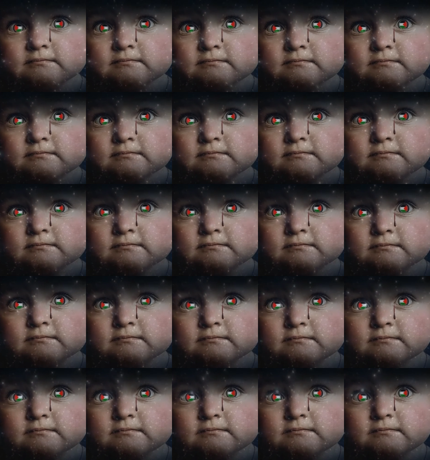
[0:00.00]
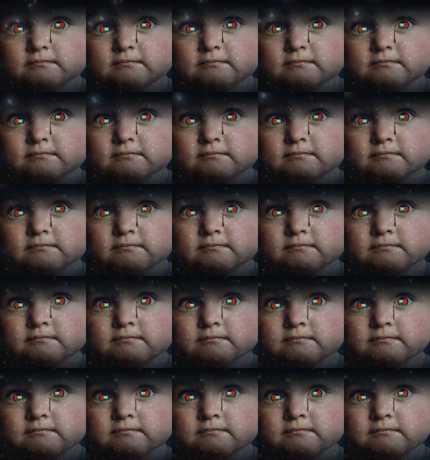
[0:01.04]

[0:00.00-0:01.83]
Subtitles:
Nobody speaks.